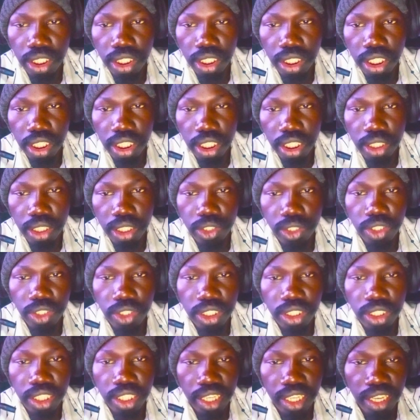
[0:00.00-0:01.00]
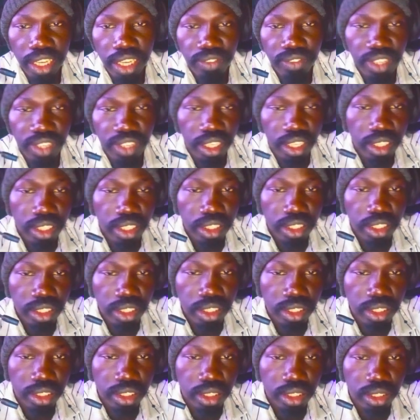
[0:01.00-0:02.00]
good evening,
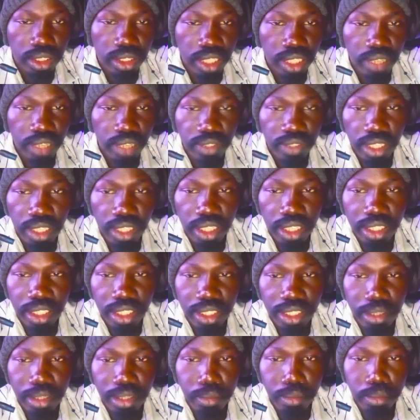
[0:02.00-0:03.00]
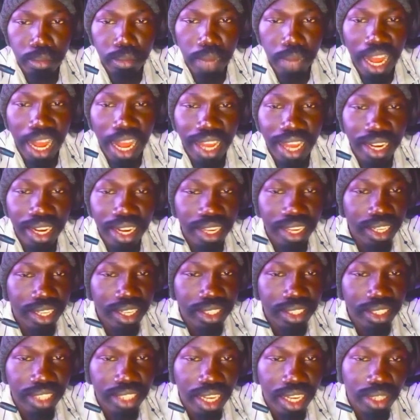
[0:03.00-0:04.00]
Malak
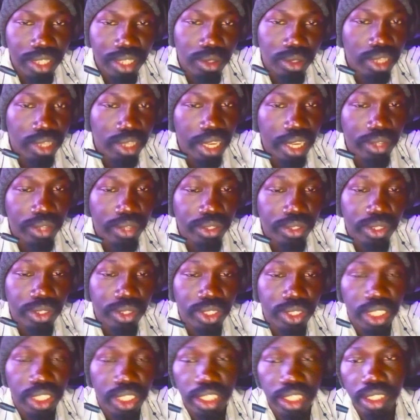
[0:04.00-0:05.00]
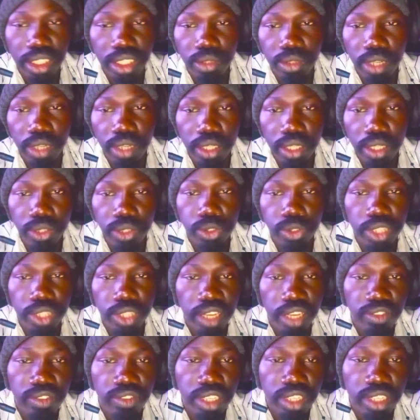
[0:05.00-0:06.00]
Tiang. You can also change this one. Good
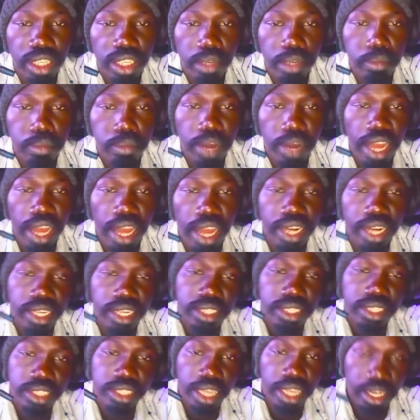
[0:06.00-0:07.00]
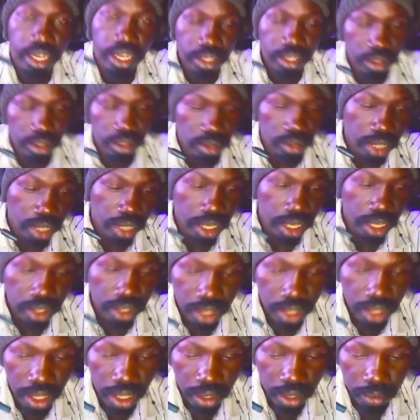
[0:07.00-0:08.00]
evening, Malak Tiang. You can
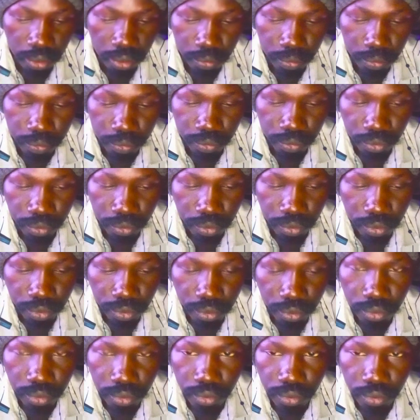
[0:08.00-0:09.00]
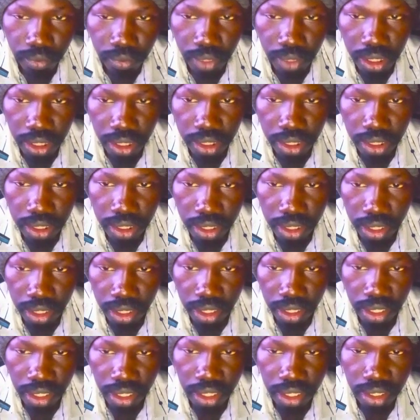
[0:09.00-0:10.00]
say
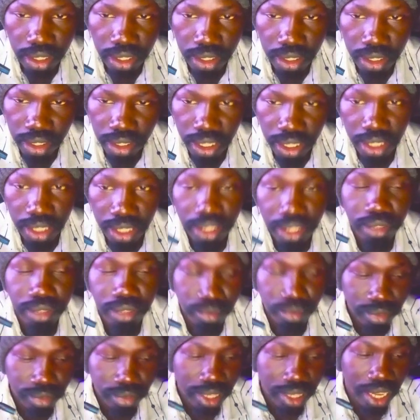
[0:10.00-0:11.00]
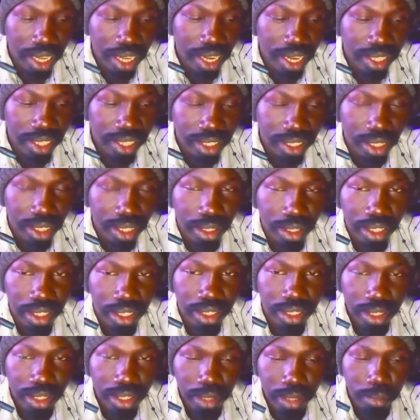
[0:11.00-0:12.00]
she, okay, like I say,
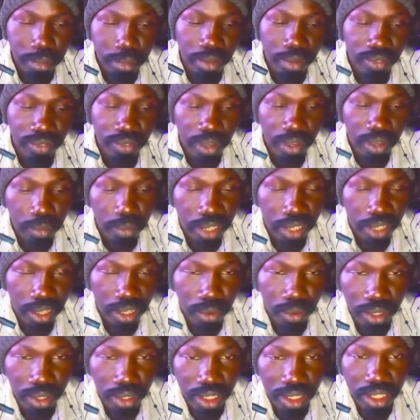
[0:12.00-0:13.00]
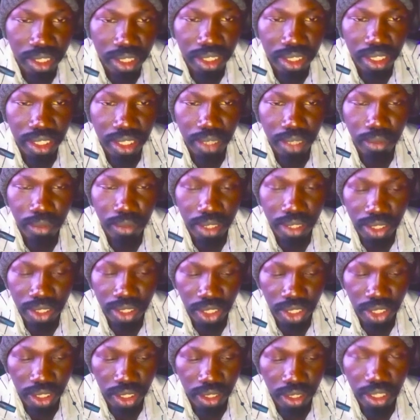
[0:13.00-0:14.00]
be familiar with
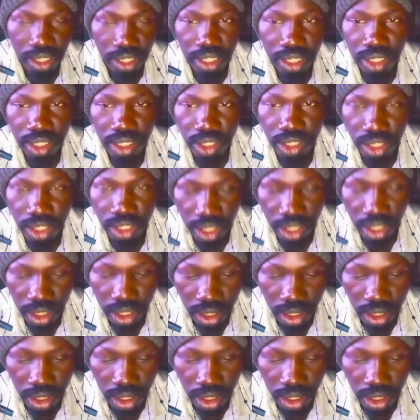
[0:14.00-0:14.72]
she. She